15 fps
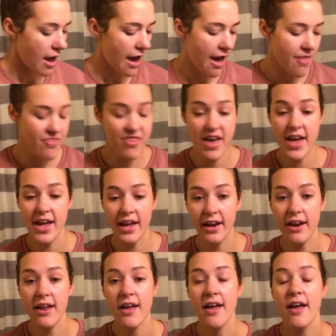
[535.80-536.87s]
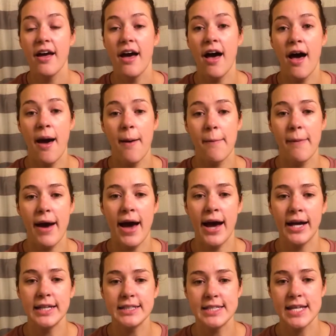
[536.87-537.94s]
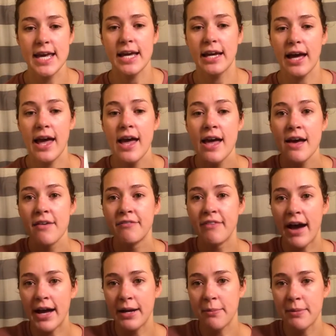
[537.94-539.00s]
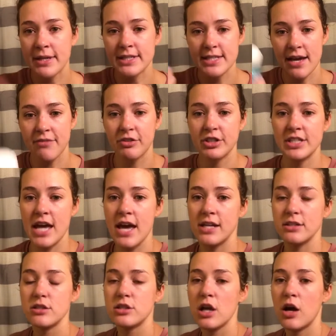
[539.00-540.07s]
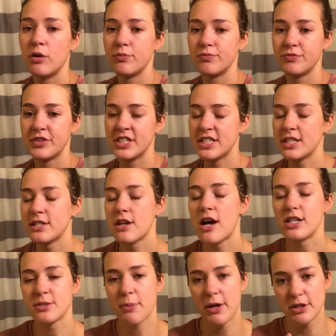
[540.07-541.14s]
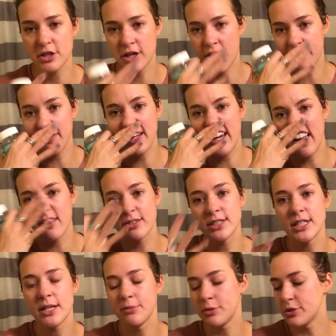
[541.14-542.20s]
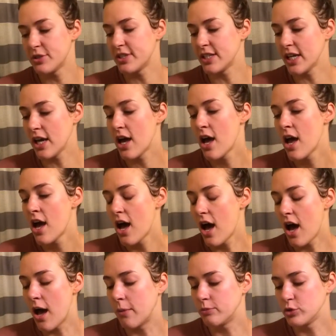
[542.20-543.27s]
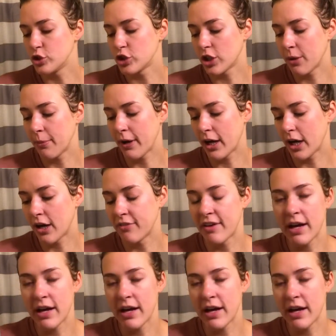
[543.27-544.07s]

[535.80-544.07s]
And then um, I take vitamins every day. So this is not sponsored. I feel like every time you see um, Sugar Bear Hair